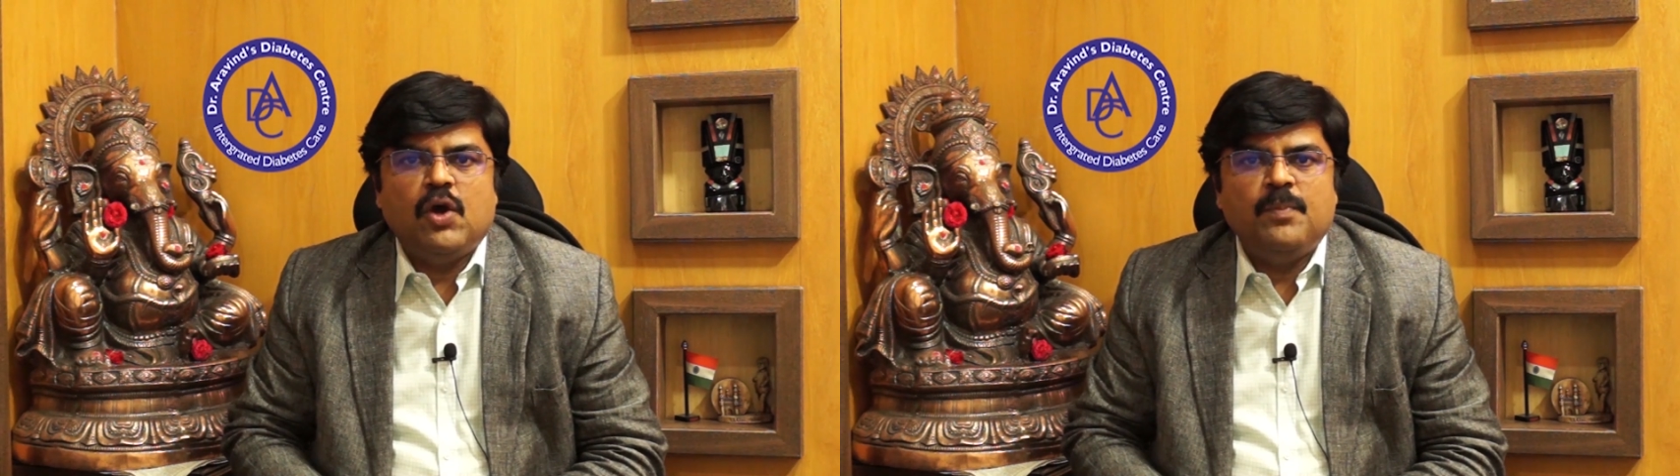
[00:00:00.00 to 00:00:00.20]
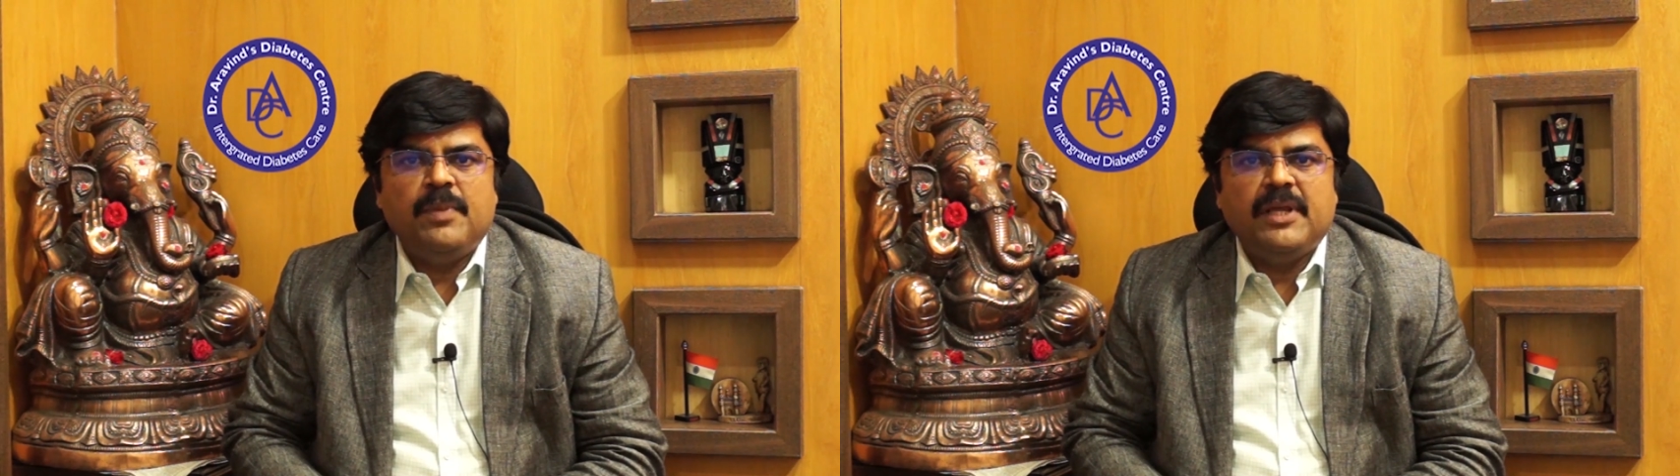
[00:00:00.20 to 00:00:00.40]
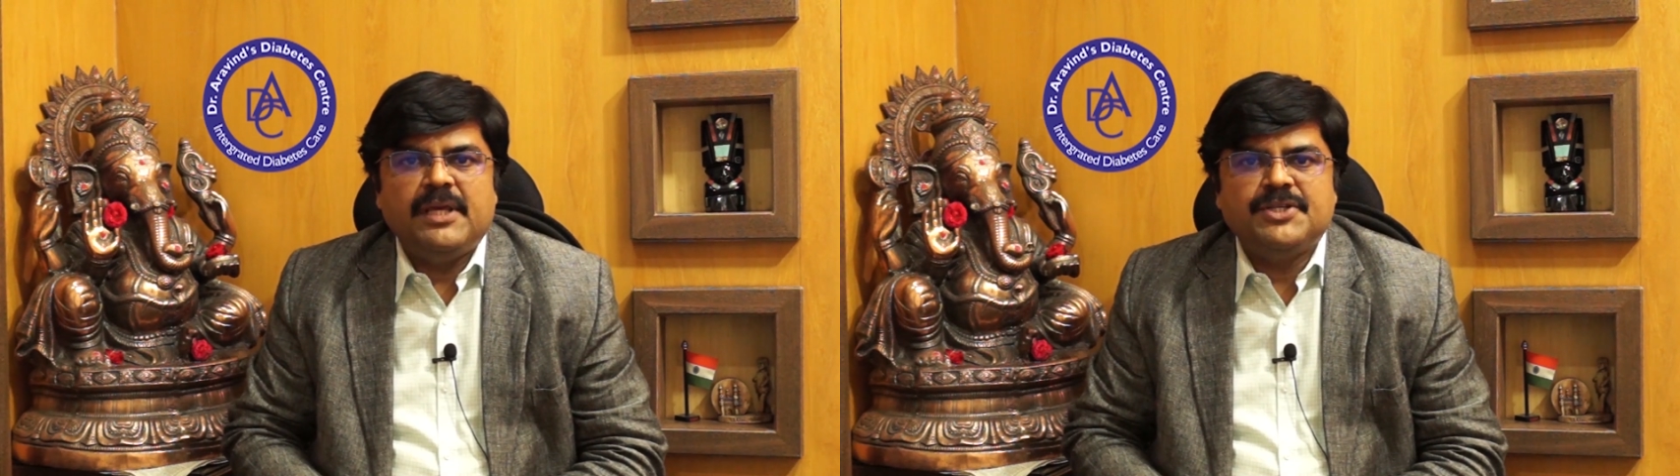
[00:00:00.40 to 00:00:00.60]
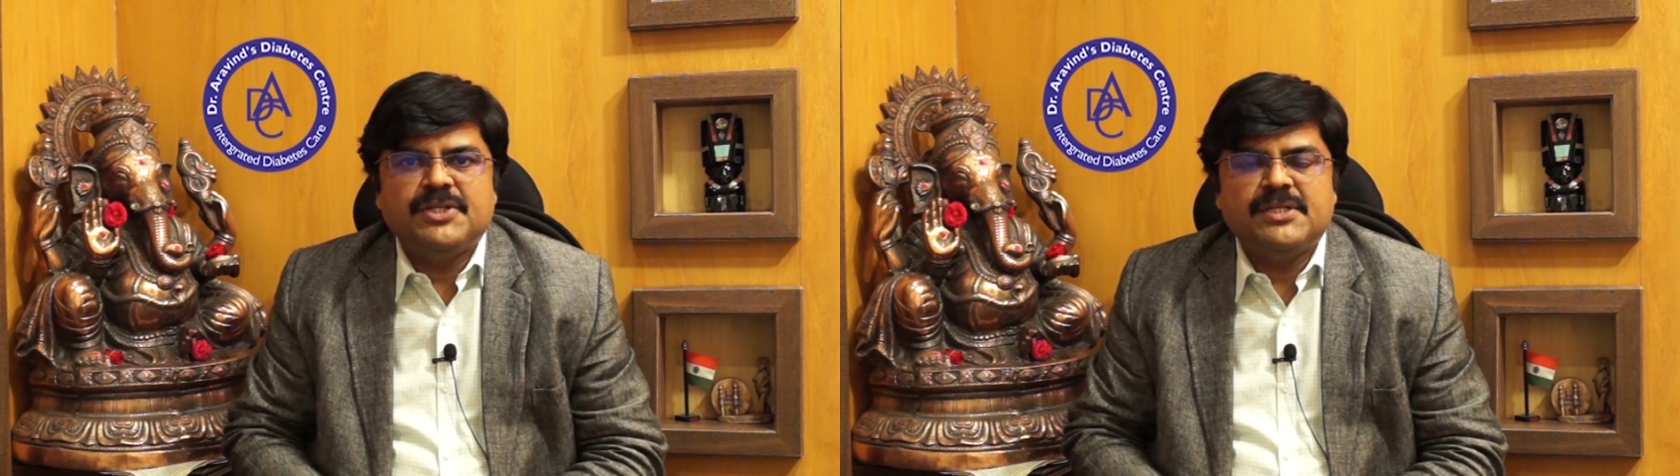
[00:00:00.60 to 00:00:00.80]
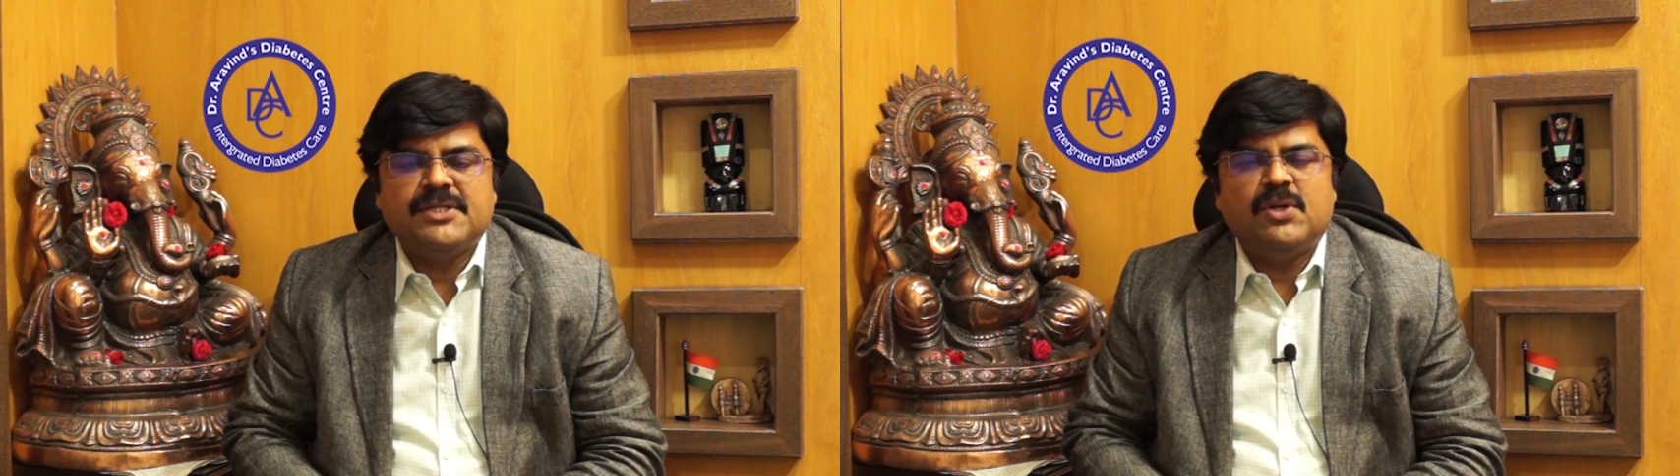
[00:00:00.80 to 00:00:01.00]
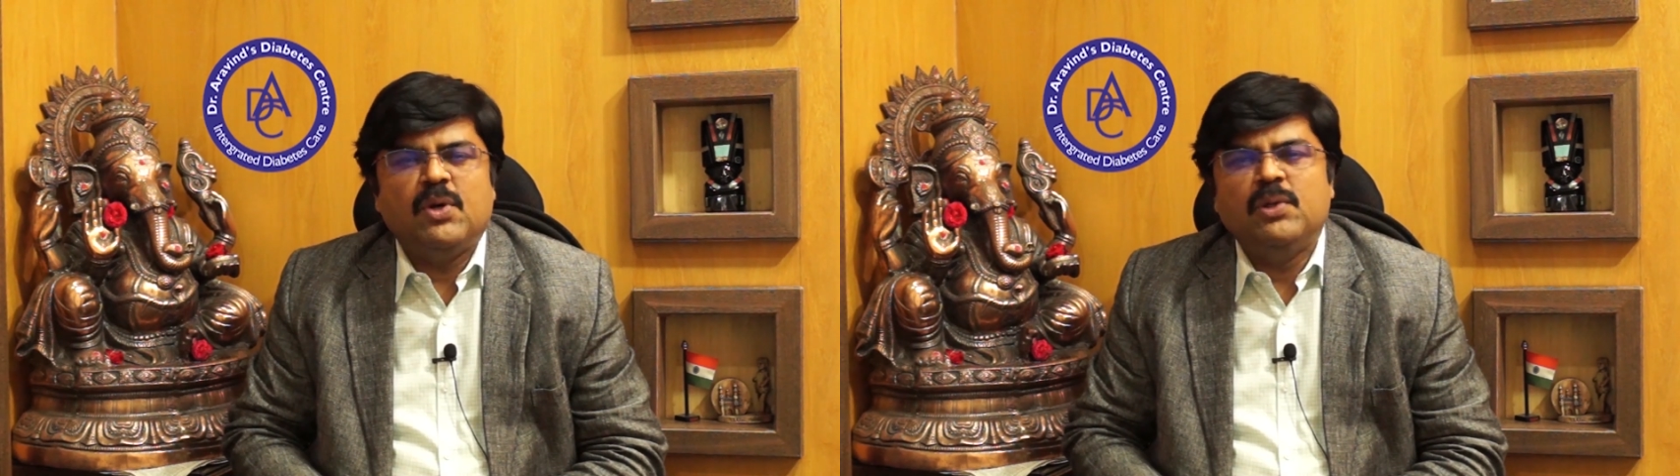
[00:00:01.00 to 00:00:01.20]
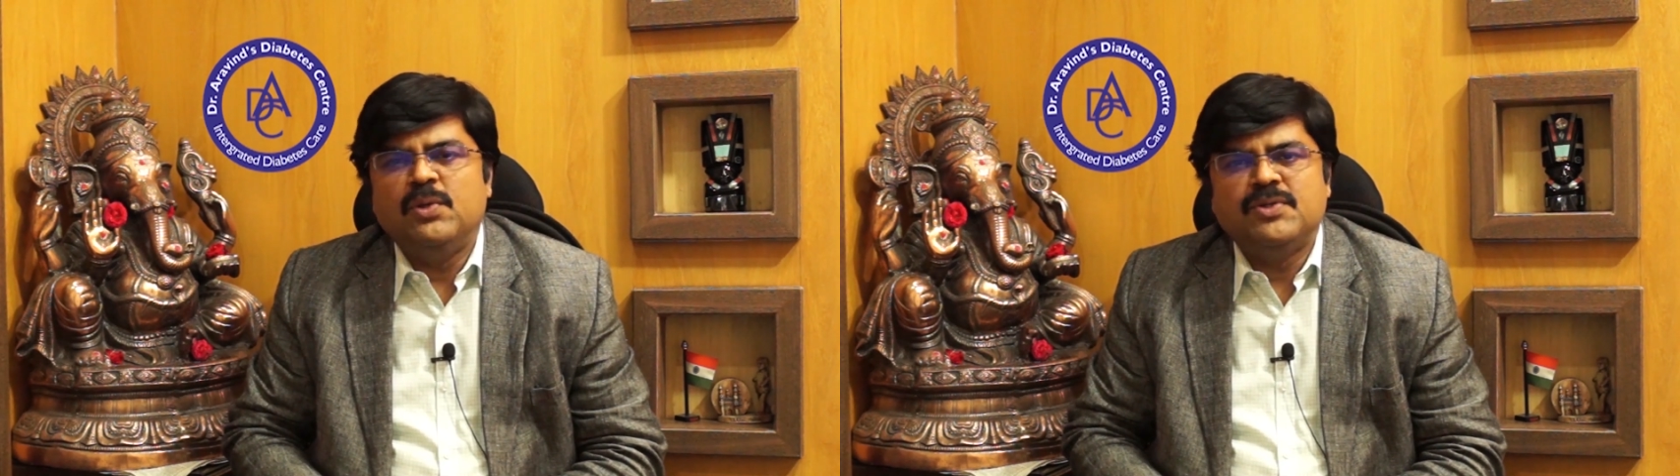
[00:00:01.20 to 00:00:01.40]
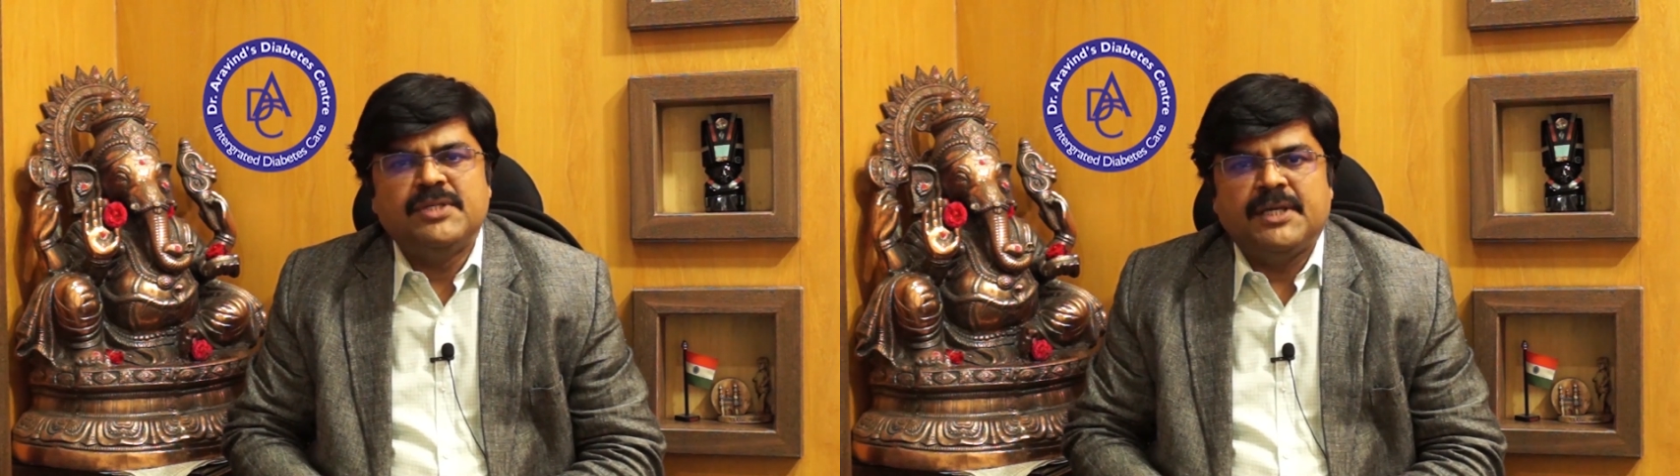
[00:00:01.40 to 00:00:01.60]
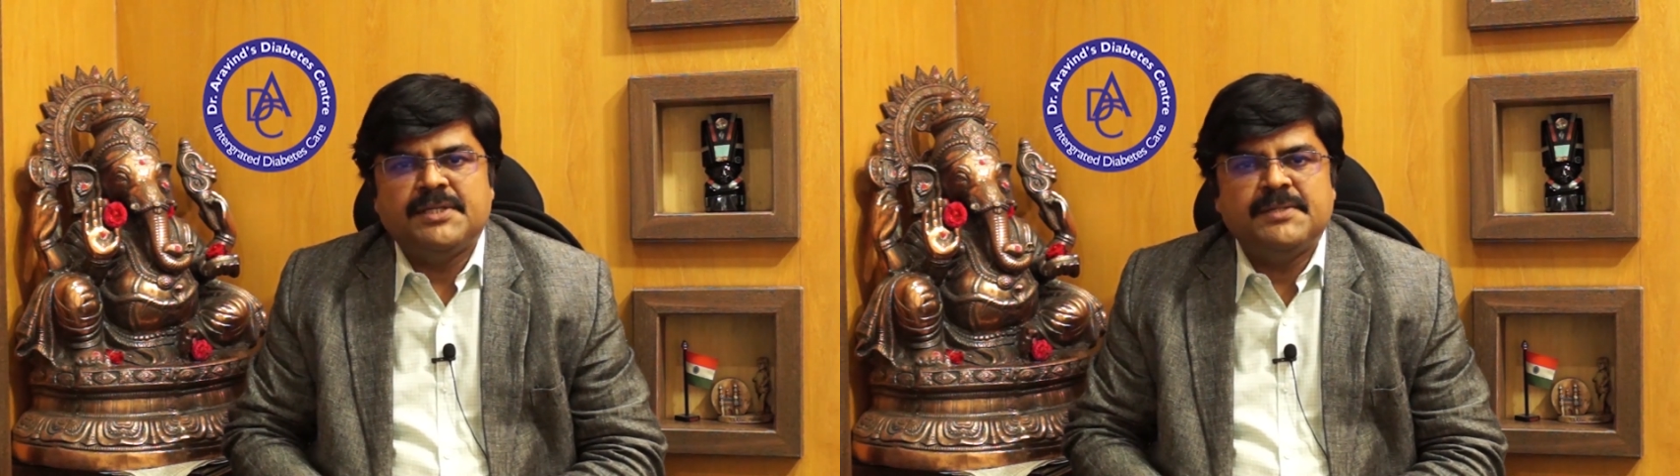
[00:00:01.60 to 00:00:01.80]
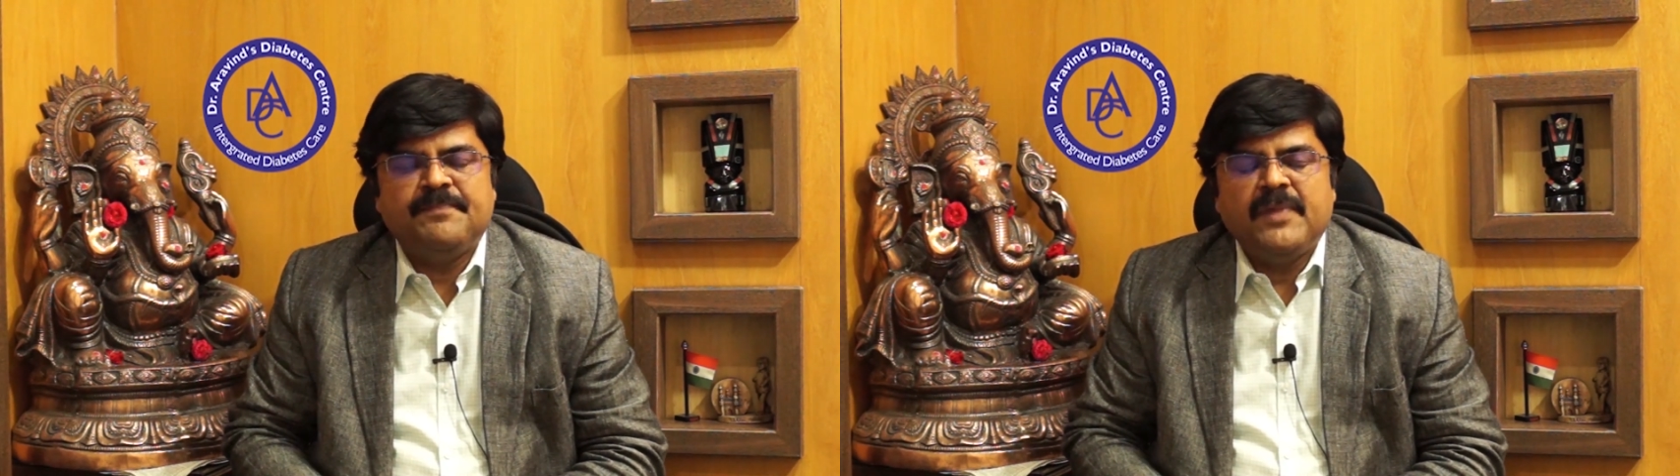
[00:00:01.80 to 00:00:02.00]
complications and all those
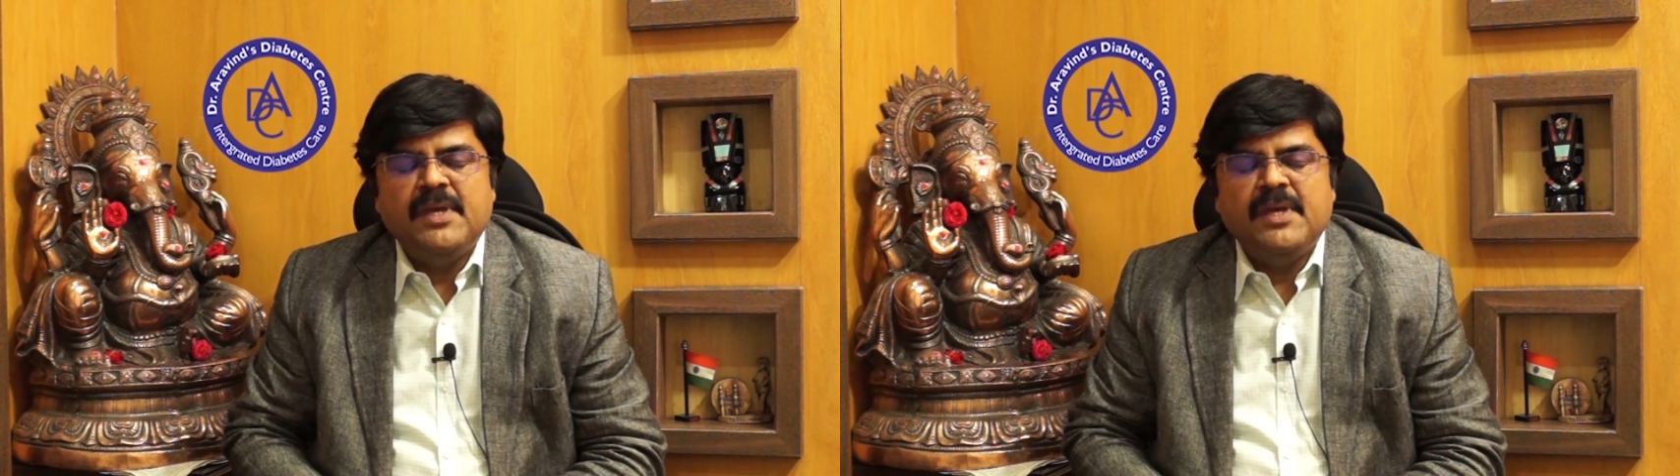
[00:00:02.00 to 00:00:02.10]
things.